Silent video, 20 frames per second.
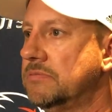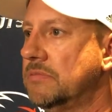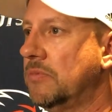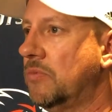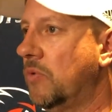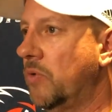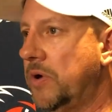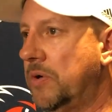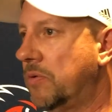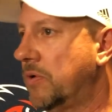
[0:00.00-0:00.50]

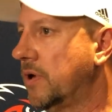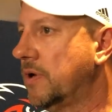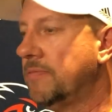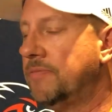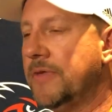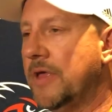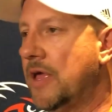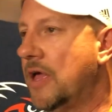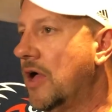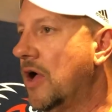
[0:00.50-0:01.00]
When we were at
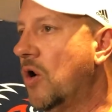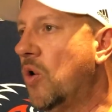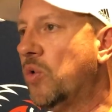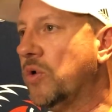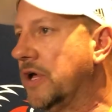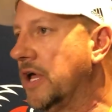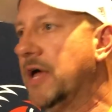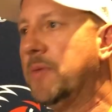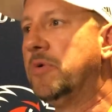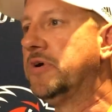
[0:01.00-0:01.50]
Old
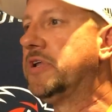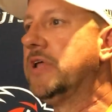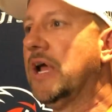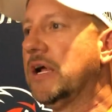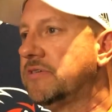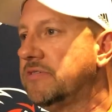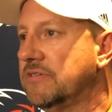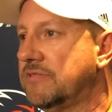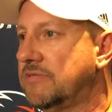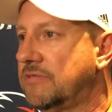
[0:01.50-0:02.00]
Gilmer,
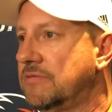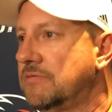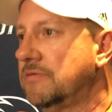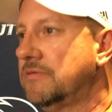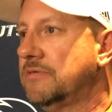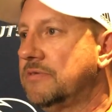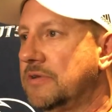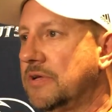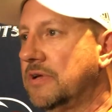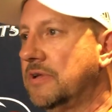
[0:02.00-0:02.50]
Texas,
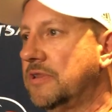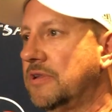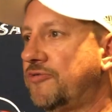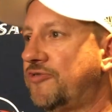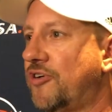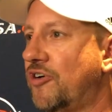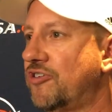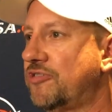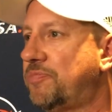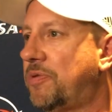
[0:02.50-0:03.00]
the, the
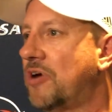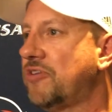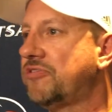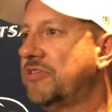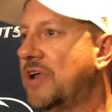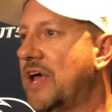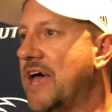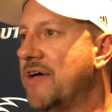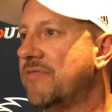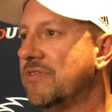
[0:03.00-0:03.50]
first person
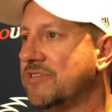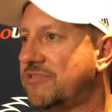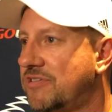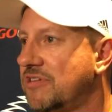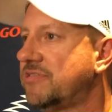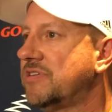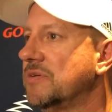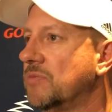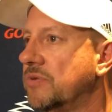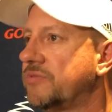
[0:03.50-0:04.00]
to have an
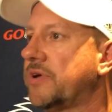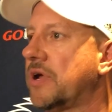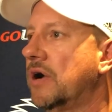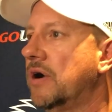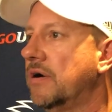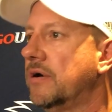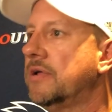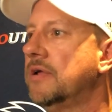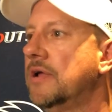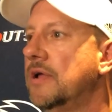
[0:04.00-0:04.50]
assistant was
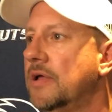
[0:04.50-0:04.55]
Kurt